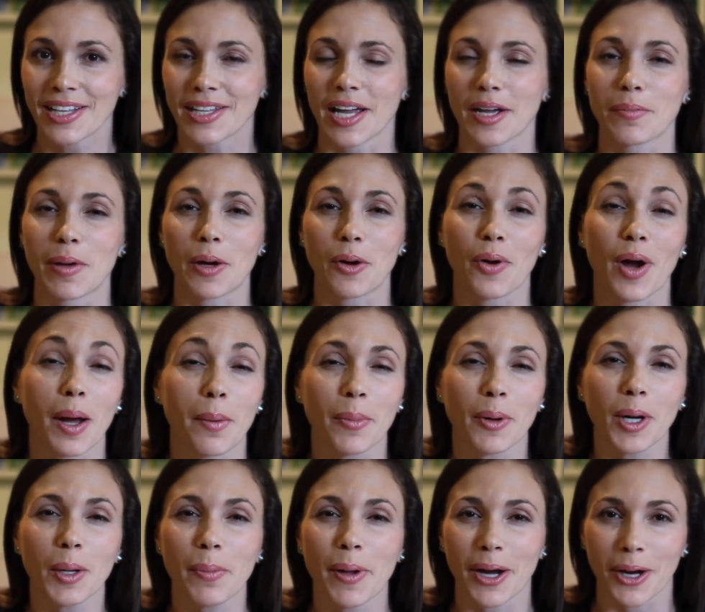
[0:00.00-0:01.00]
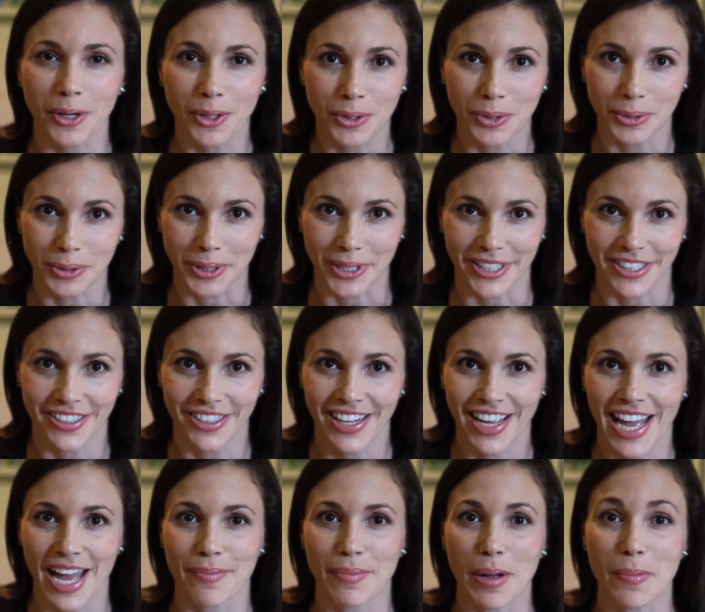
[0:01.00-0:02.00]
like my cranberry pear cooler
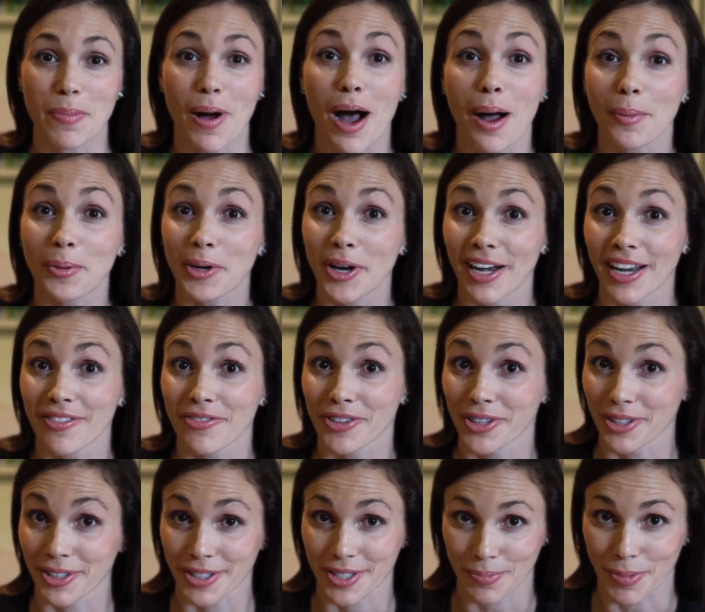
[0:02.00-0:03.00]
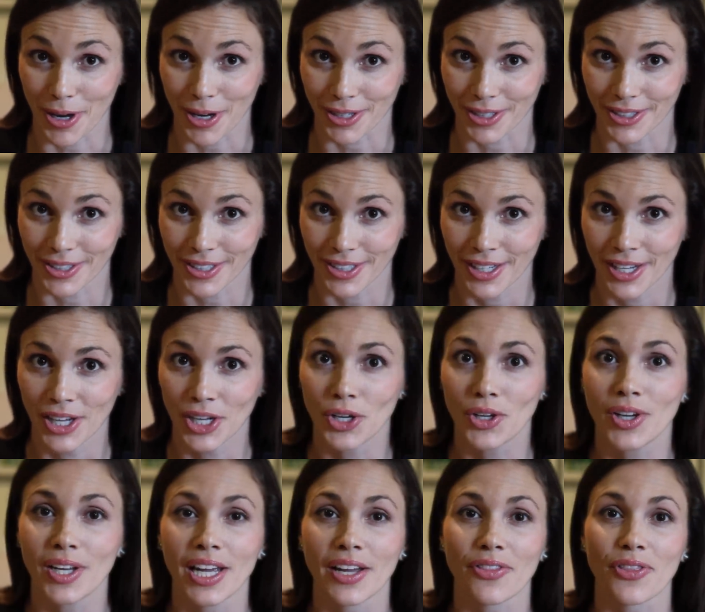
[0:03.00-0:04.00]
and my pomegranate vanilla sparkler. You
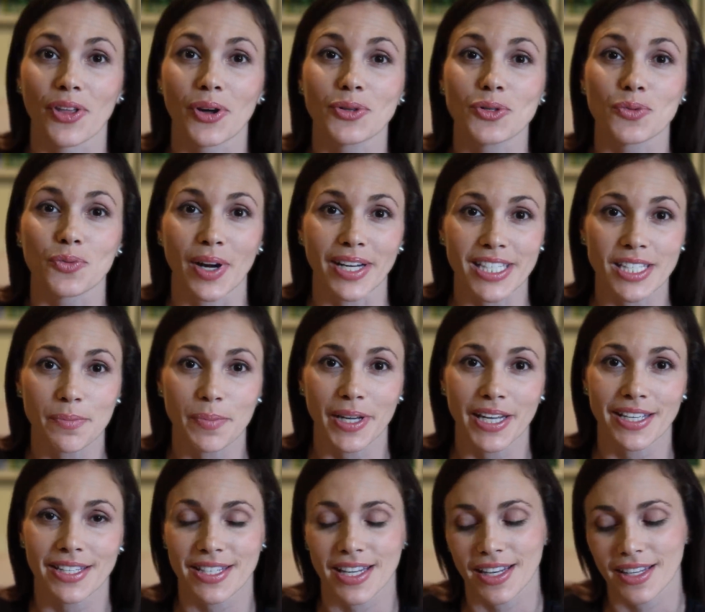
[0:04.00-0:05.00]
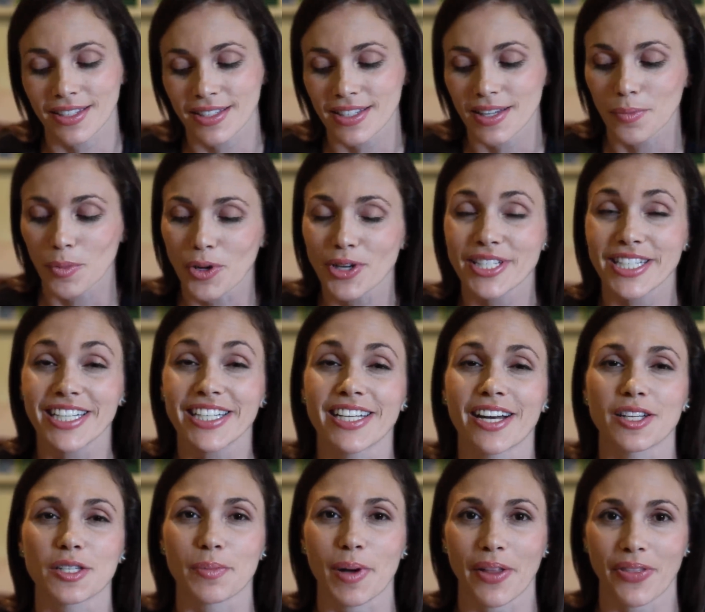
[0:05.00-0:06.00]
can get those recipes and some more
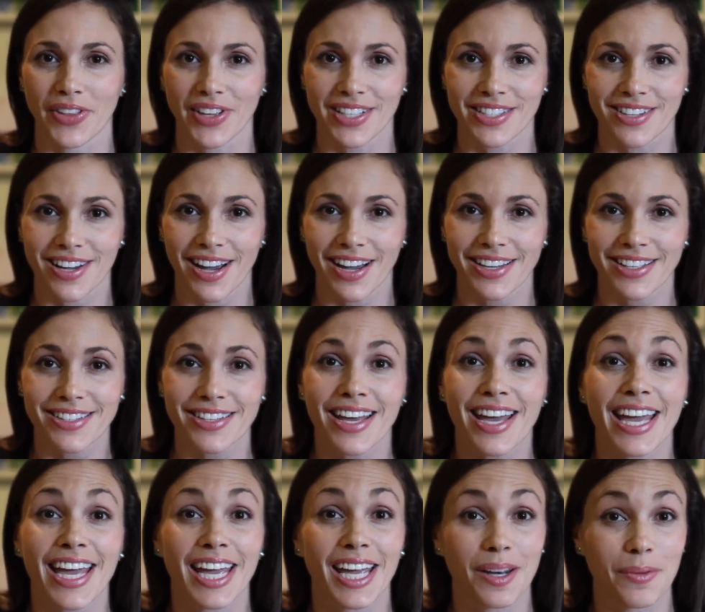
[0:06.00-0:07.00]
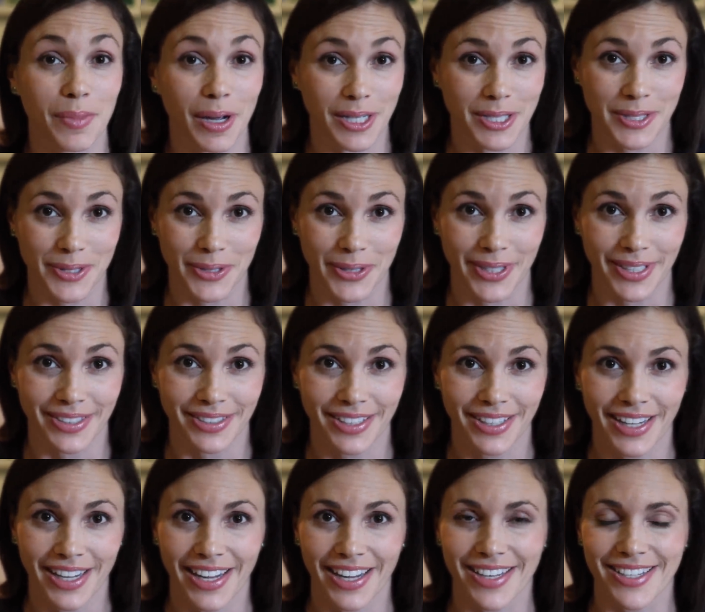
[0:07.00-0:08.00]
details about these guys in my store.
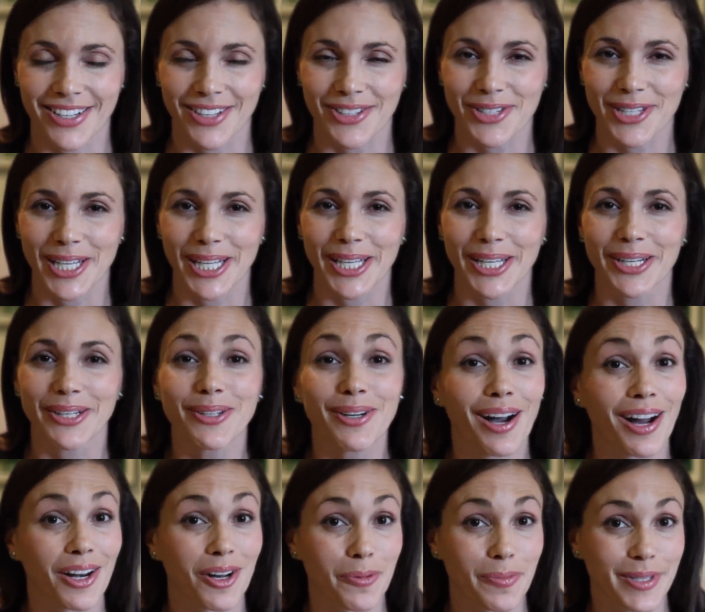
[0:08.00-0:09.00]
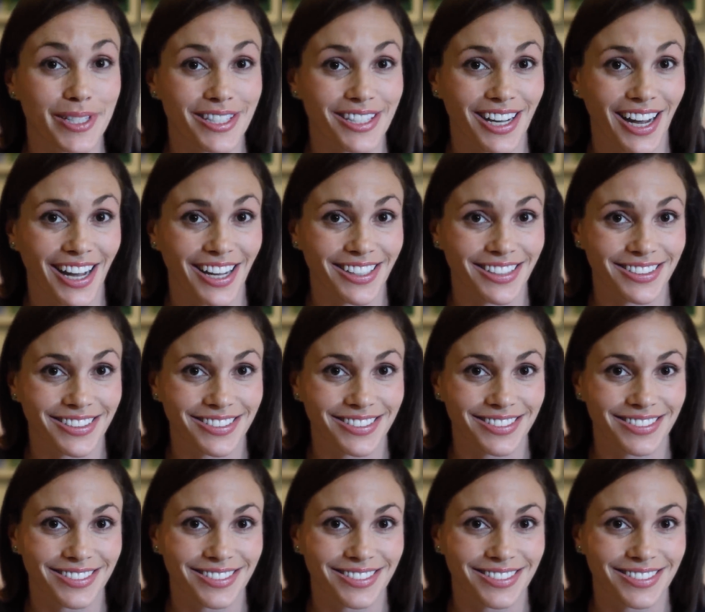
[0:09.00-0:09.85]
And I'll see you on OpenSky.